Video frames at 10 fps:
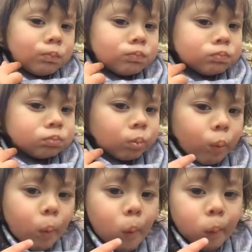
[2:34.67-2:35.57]

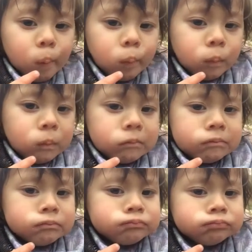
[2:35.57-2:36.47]

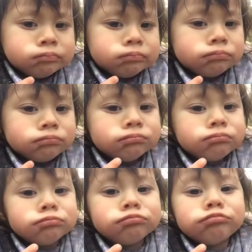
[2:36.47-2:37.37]

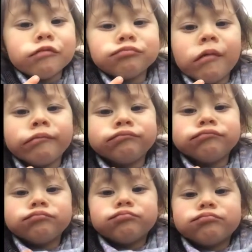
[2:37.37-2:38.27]

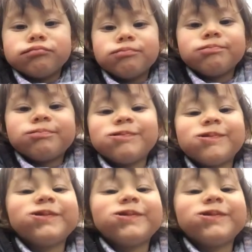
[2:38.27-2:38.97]
[no speech]